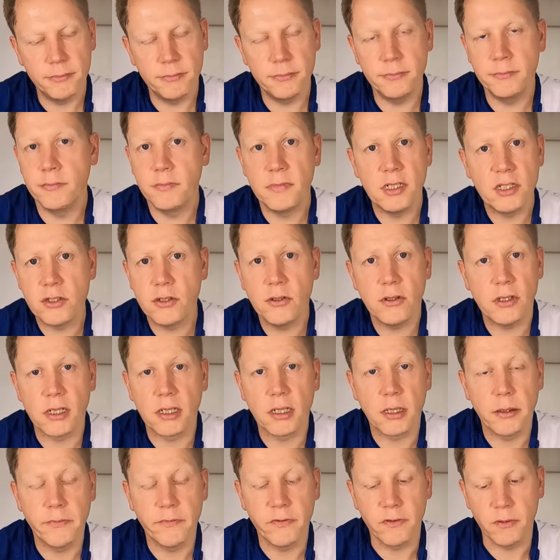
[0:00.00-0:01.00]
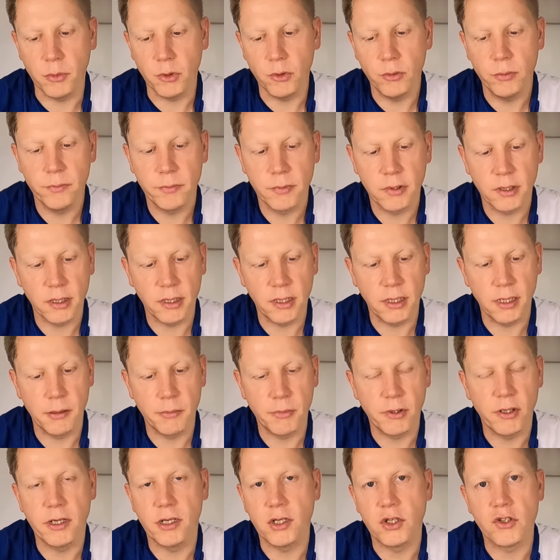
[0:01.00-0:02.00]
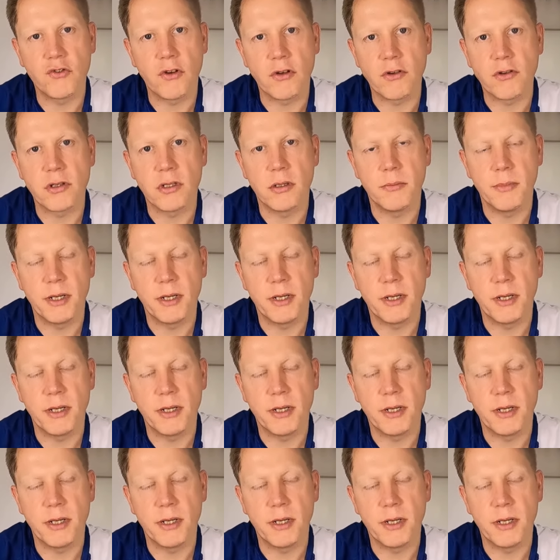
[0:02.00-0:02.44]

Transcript: It's not uncomfortable by any stretch of the